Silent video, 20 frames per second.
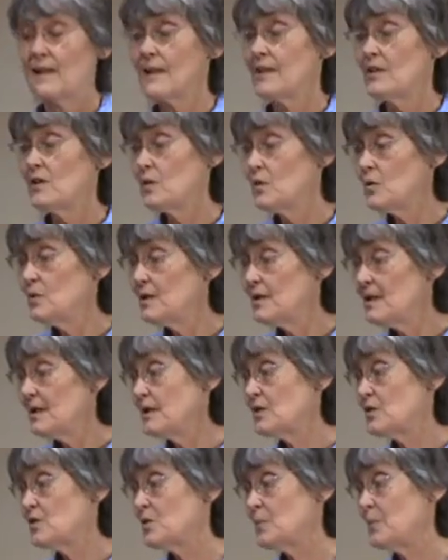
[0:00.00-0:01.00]
you
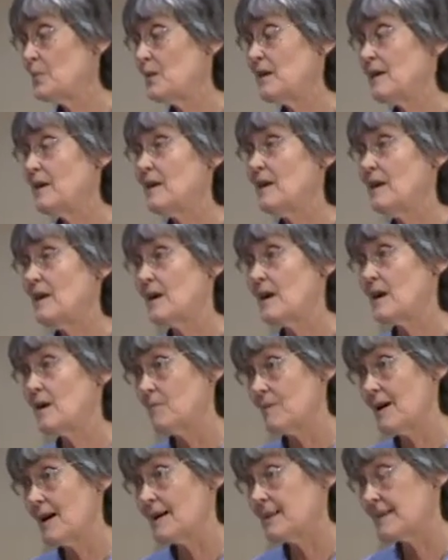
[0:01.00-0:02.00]
need to be a
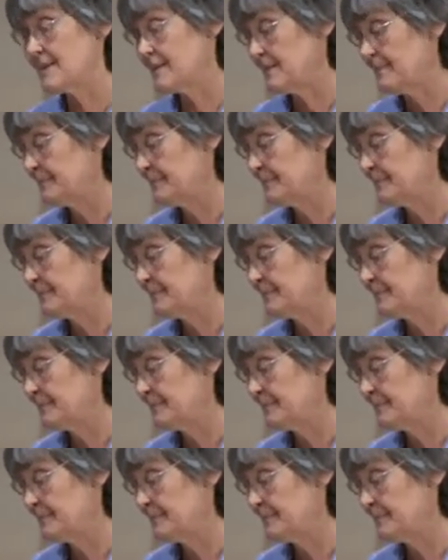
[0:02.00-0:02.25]
writer.